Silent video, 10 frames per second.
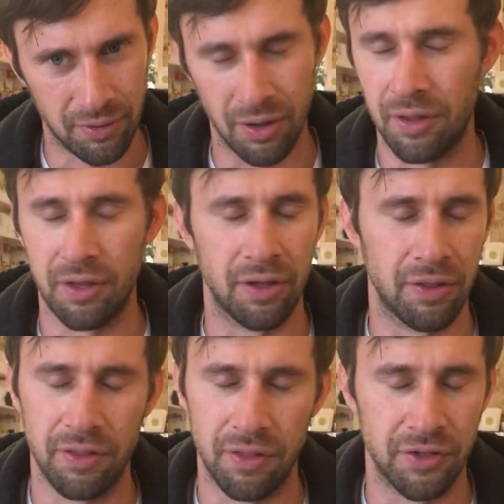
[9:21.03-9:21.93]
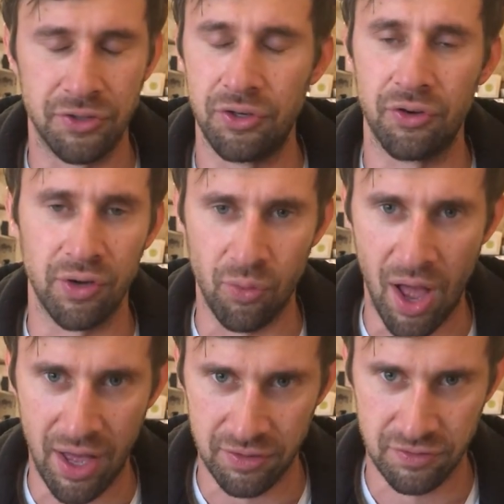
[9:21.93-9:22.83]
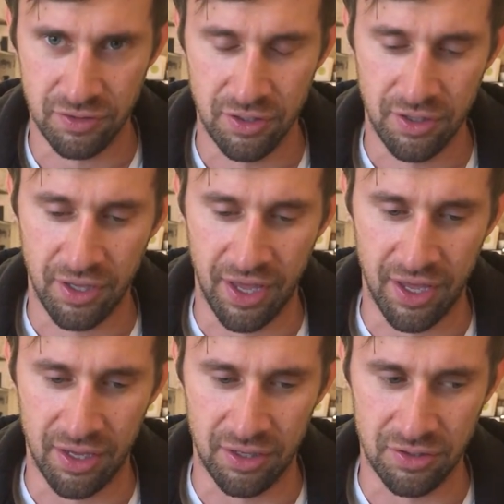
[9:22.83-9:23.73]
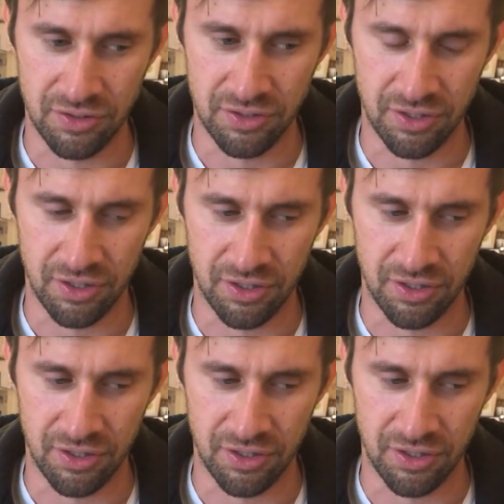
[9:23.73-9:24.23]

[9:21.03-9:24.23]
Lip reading: or the 2-degree rise, and